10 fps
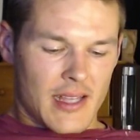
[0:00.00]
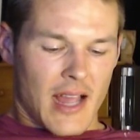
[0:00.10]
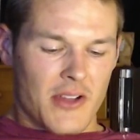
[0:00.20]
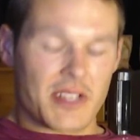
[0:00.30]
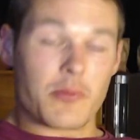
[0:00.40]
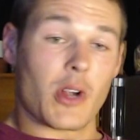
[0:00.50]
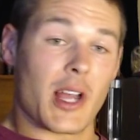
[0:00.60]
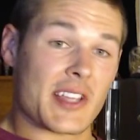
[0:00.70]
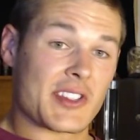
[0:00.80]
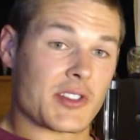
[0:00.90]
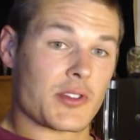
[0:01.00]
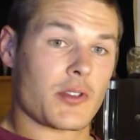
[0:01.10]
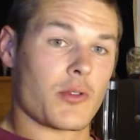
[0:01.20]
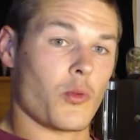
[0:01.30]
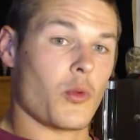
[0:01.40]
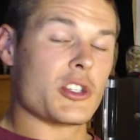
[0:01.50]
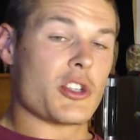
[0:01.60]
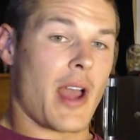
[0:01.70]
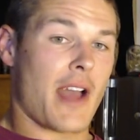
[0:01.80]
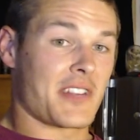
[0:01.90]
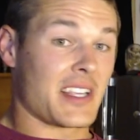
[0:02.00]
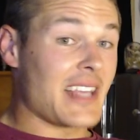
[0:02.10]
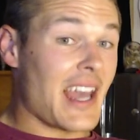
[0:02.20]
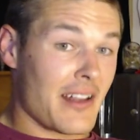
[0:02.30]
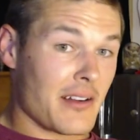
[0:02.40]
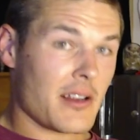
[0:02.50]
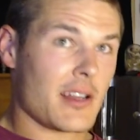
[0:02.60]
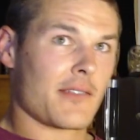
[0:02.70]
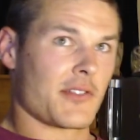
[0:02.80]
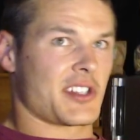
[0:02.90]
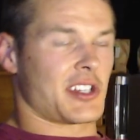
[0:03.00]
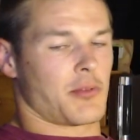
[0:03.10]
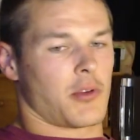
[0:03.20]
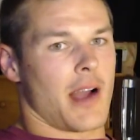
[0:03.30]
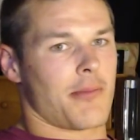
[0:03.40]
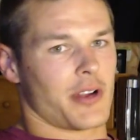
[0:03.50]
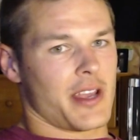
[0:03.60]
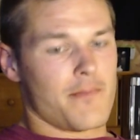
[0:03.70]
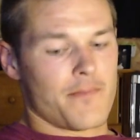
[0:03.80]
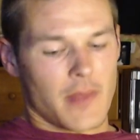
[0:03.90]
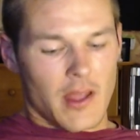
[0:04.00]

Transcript: housing price would you have to get for such a property